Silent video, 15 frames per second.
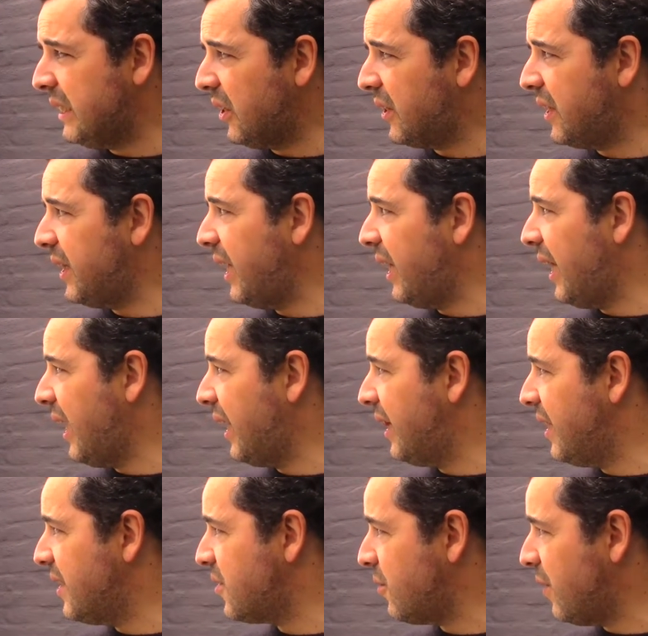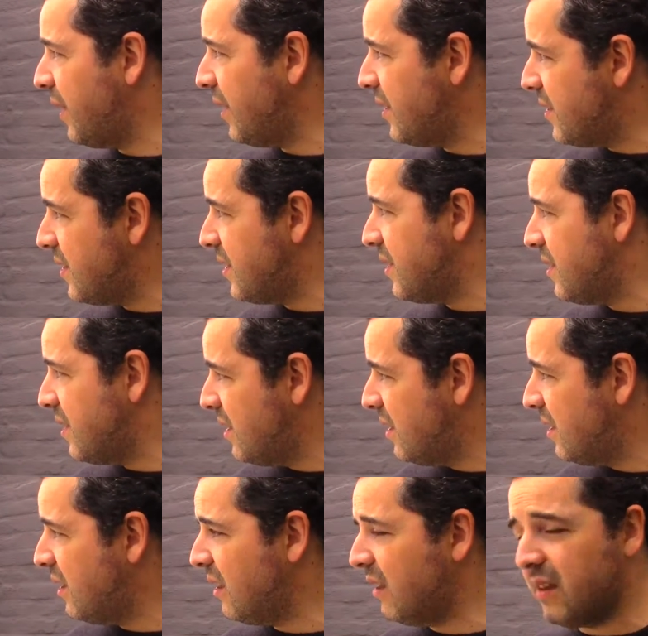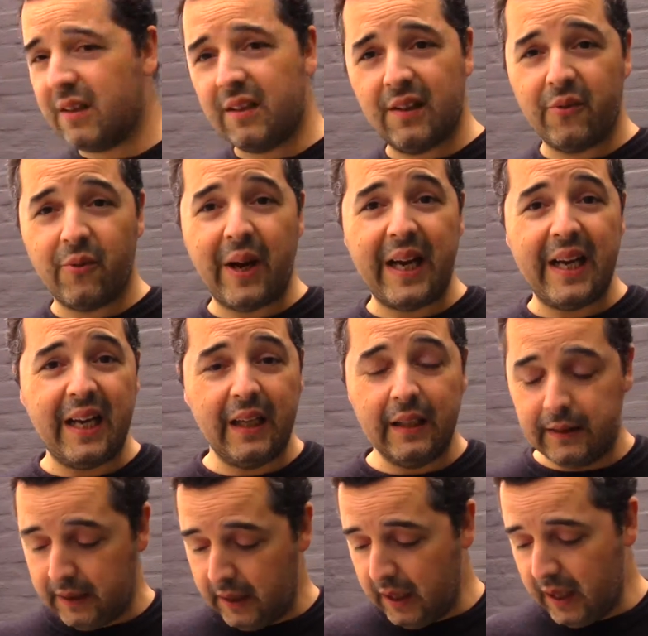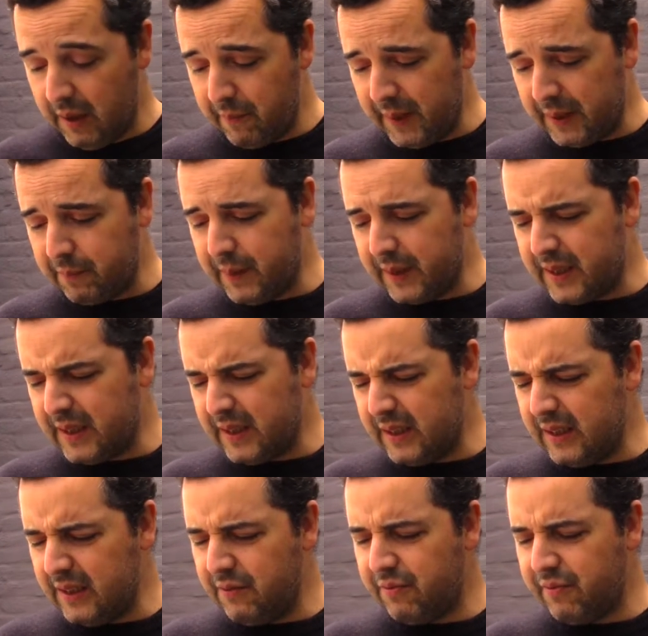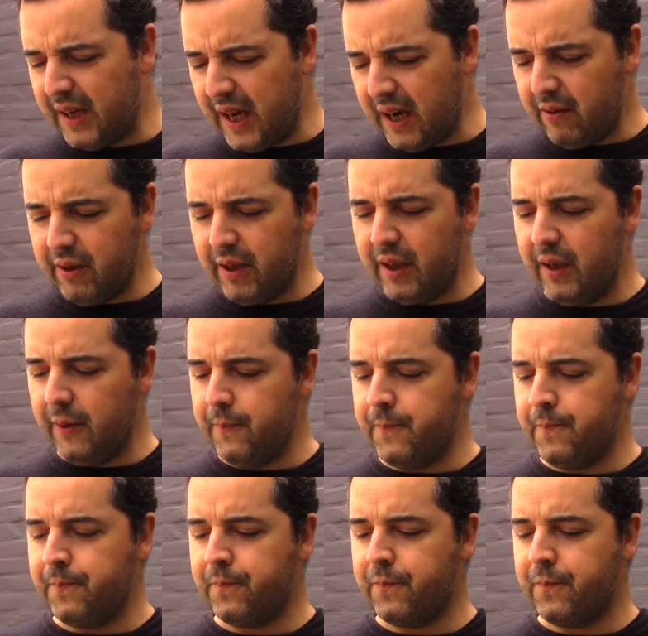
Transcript: Not that they like this one, that's rainy, but very